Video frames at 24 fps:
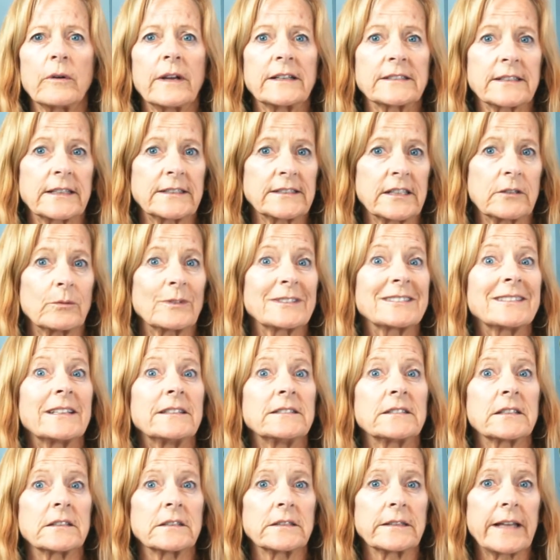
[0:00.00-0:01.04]
as I said, we'll see
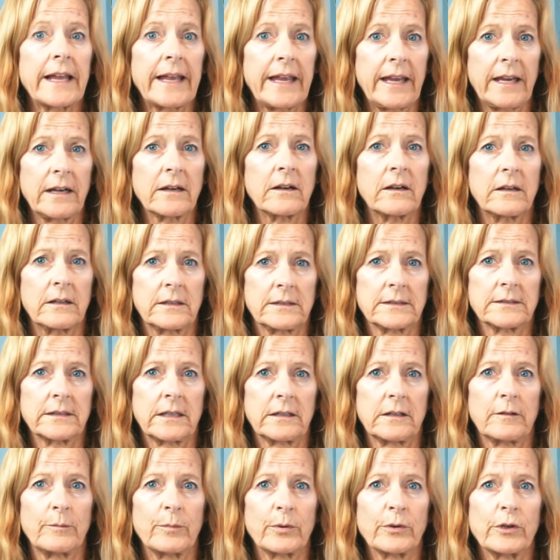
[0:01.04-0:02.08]
delayed onset
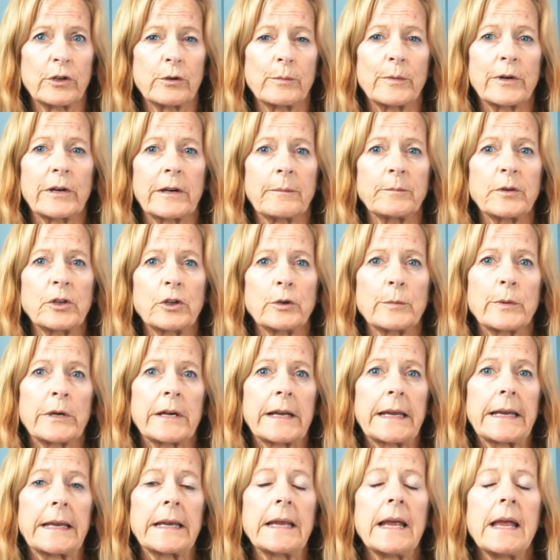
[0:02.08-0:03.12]
of
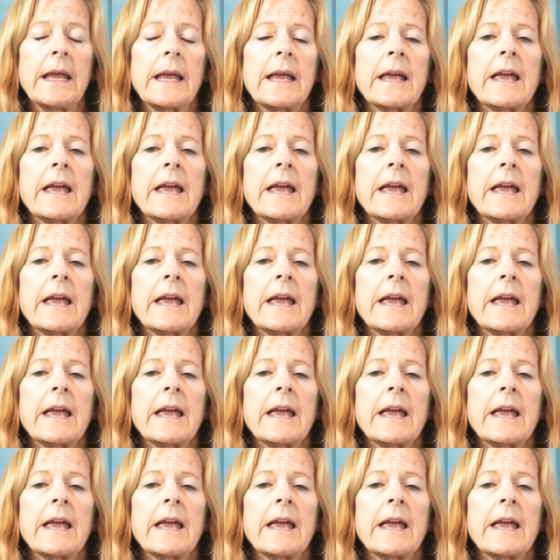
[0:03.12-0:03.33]
puberty,